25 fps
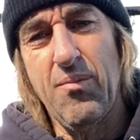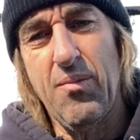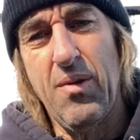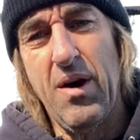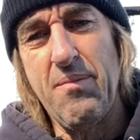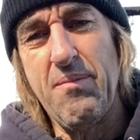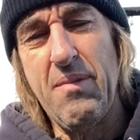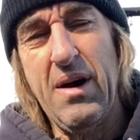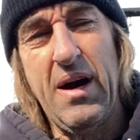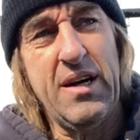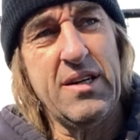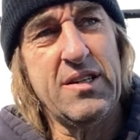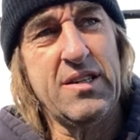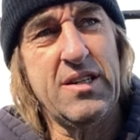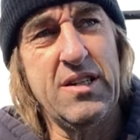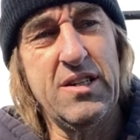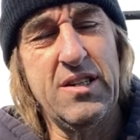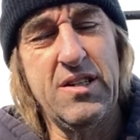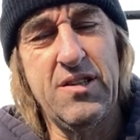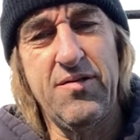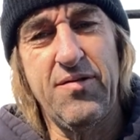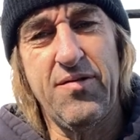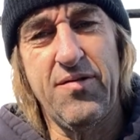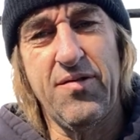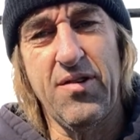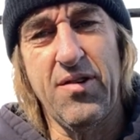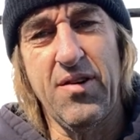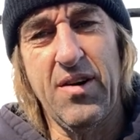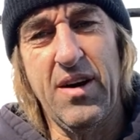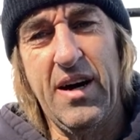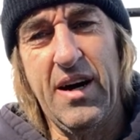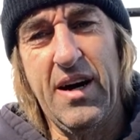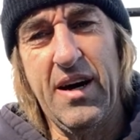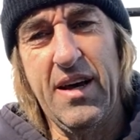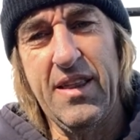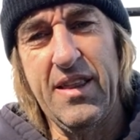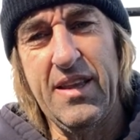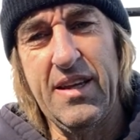my message for
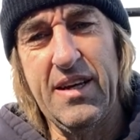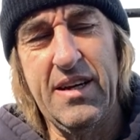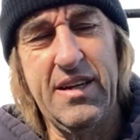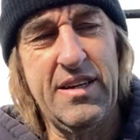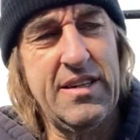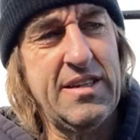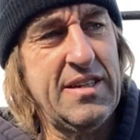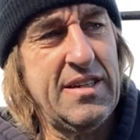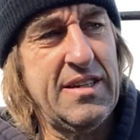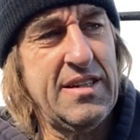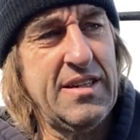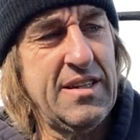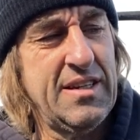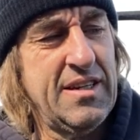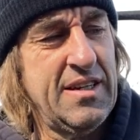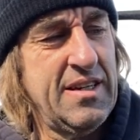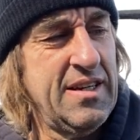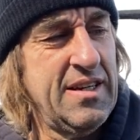uh, this